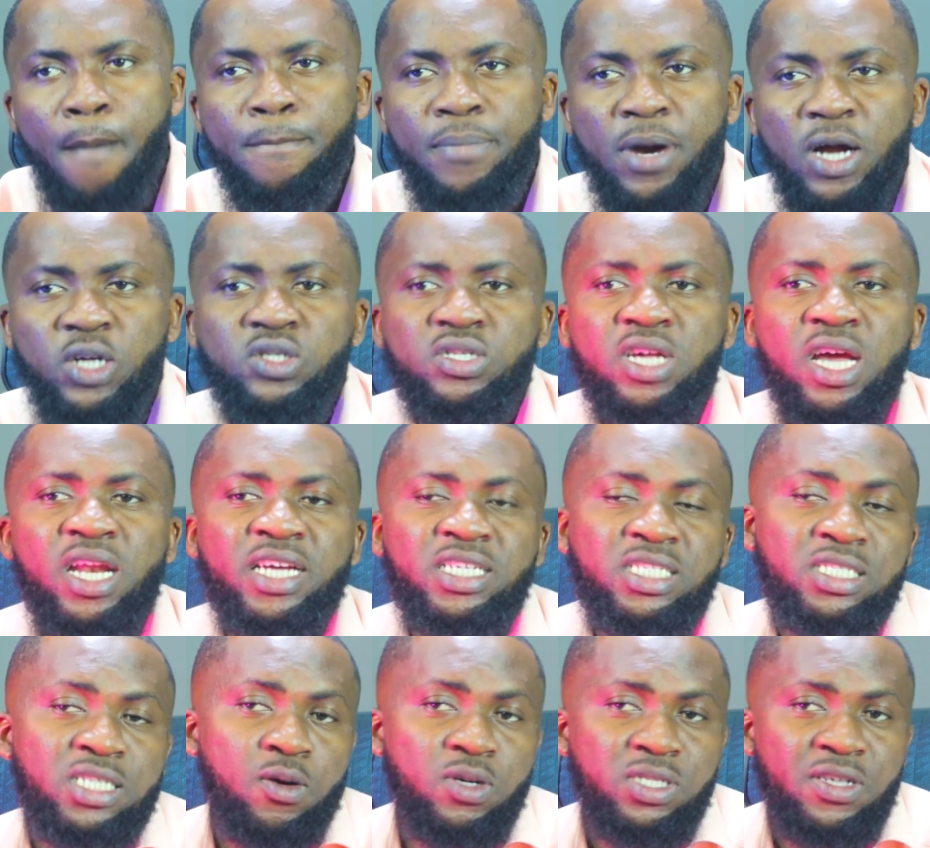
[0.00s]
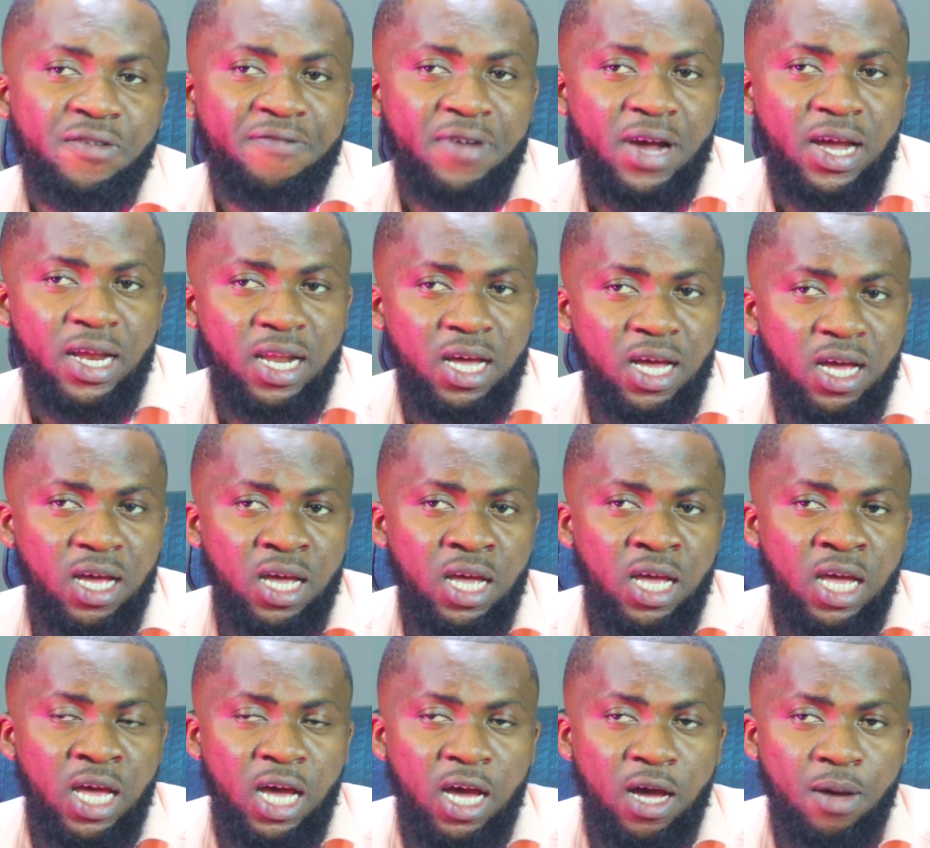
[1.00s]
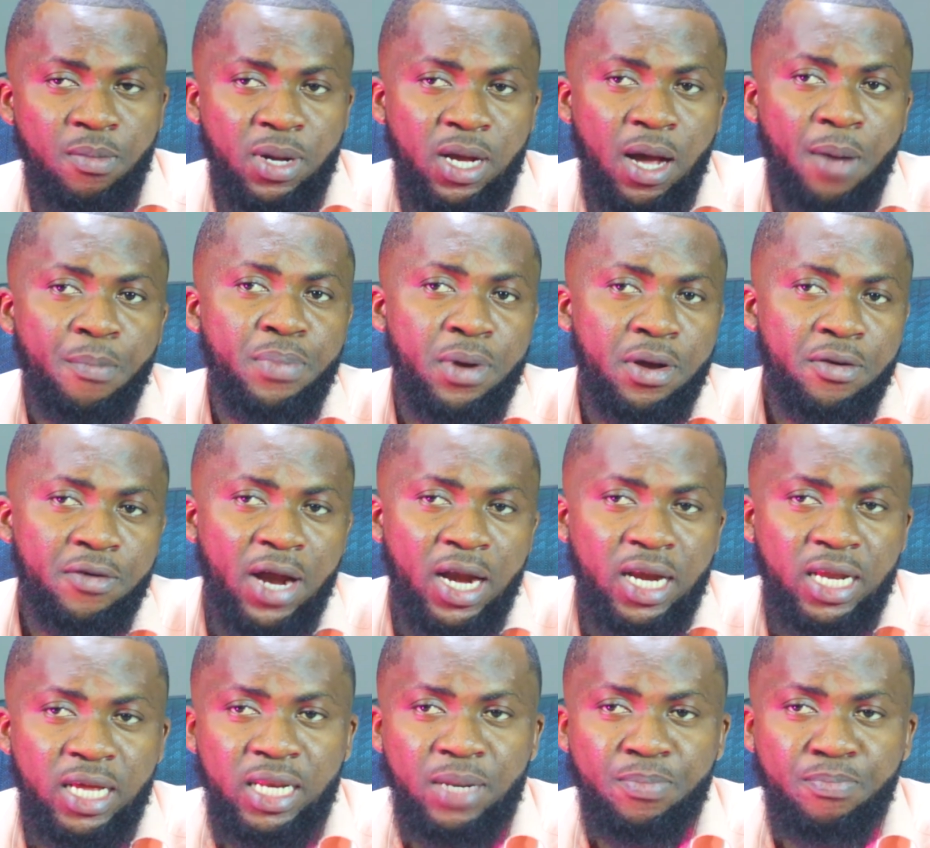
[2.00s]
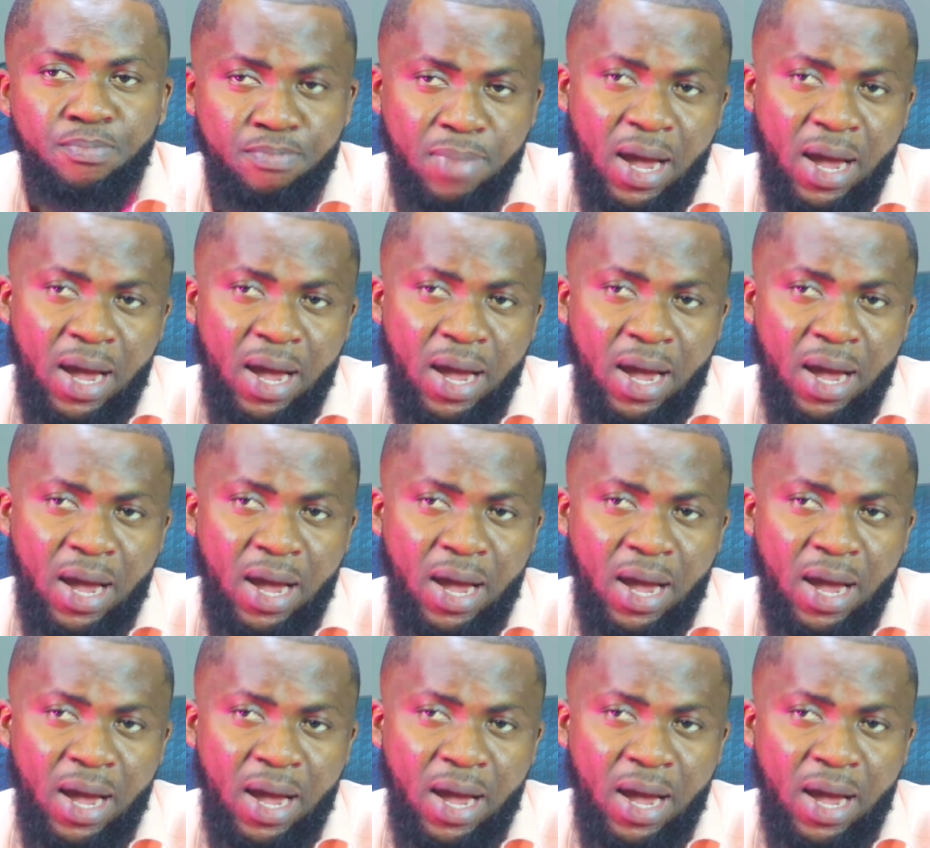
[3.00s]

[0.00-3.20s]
Prior to the election, there was a final campaign rally